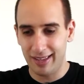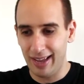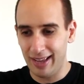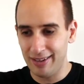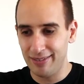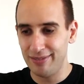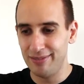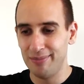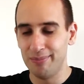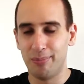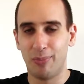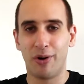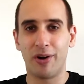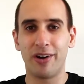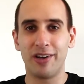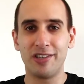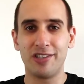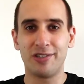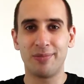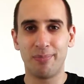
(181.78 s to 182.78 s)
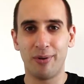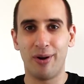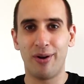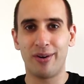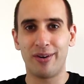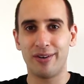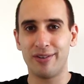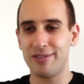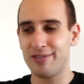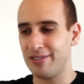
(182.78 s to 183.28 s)
10 mortgage
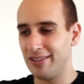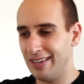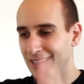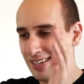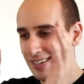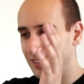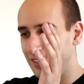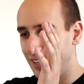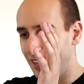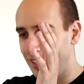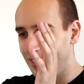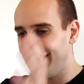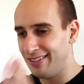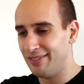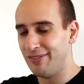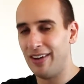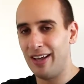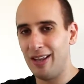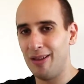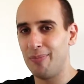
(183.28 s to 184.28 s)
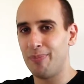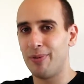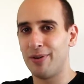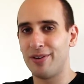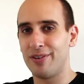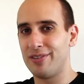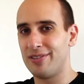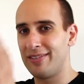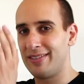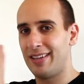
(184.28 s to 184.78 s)
brokers, 10
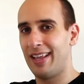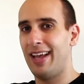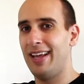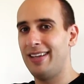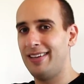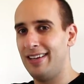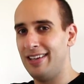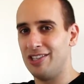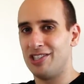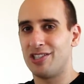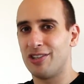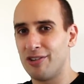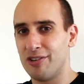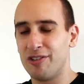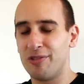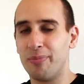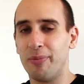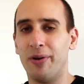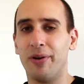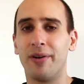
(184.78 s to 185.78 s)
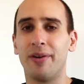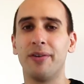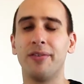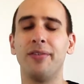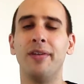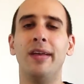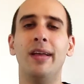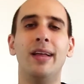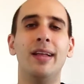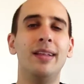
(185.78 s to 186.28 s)
developers, 10 insurance
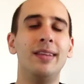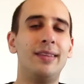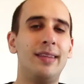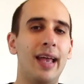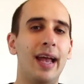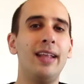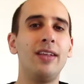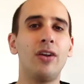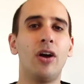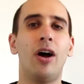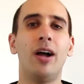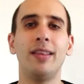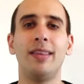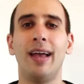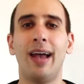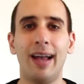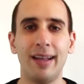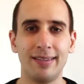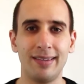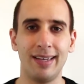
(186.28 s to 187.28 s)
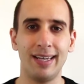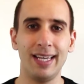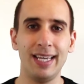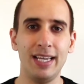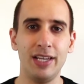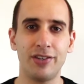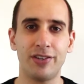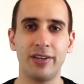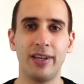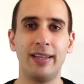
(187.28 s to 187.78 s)
brokers, 10 contacts at
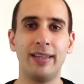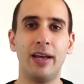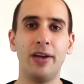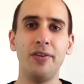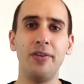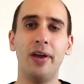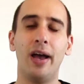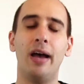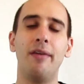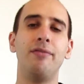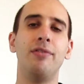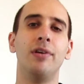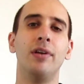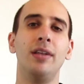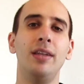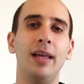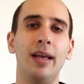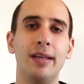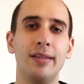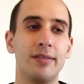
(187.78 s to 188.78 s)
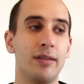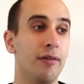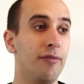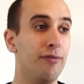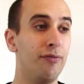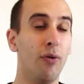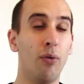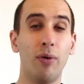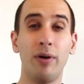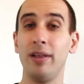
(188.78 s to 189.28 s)
each. And now you have your list
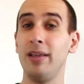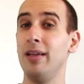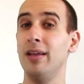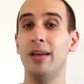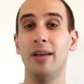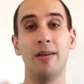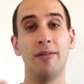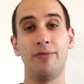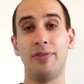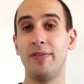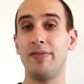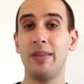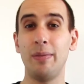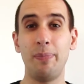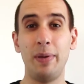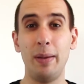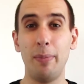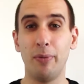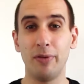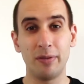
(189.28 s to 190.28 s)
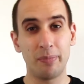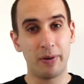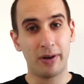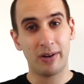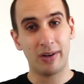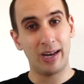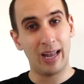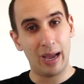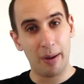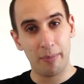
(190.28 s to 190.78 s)
of 40, 50 people,
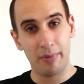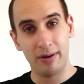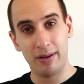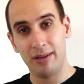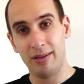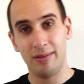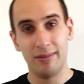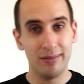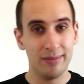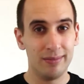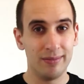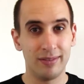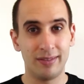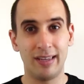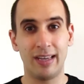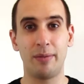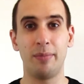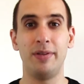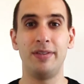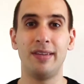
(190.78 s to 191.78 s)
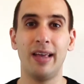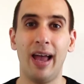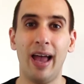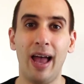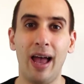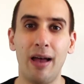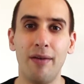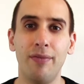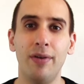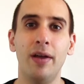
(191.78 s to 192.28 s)
depending on how many segments you
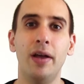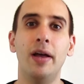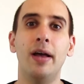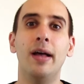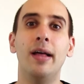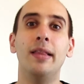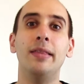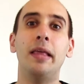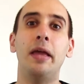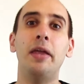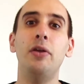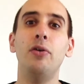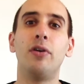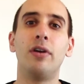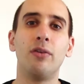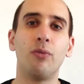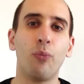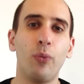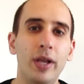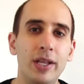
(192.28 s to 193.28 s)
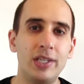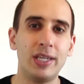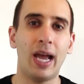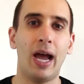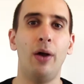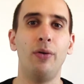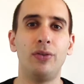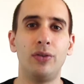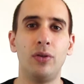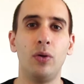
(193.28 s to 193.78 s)
have, that you can reach
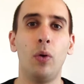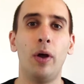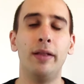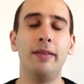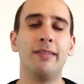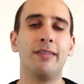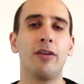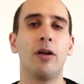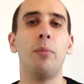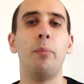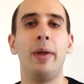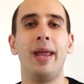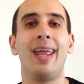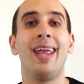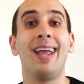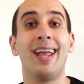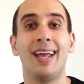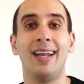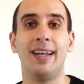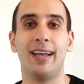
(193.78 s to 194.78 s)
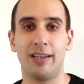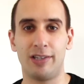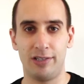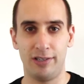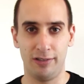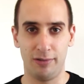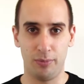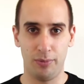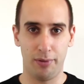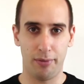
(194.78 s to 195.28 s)
out to and start making connections